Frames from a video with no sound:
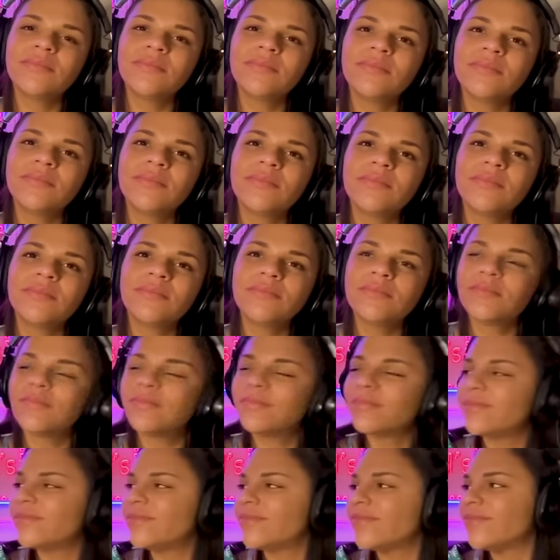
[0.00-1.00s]

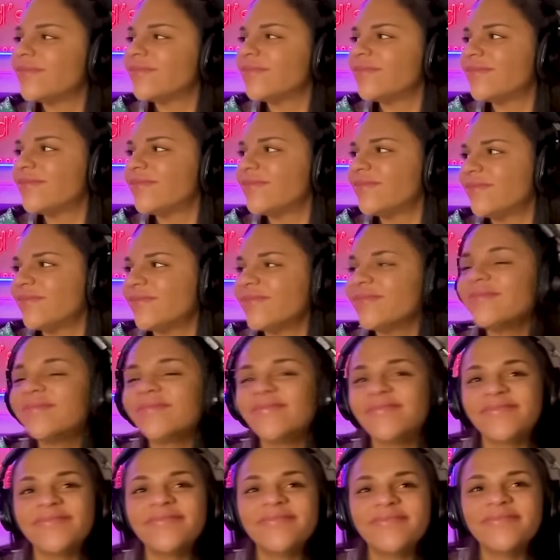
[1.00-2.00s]

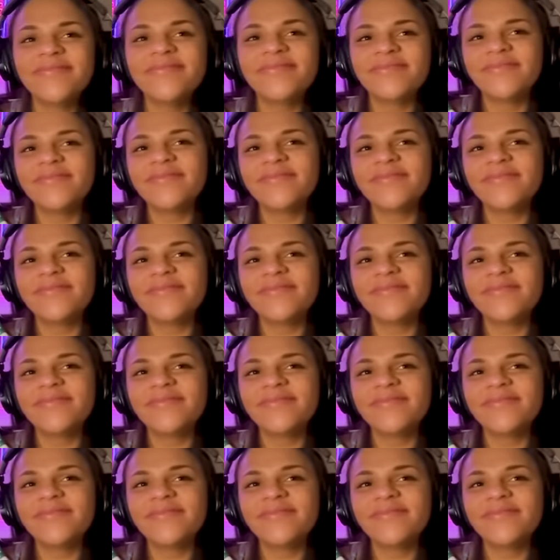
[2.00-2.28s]
(not speaking)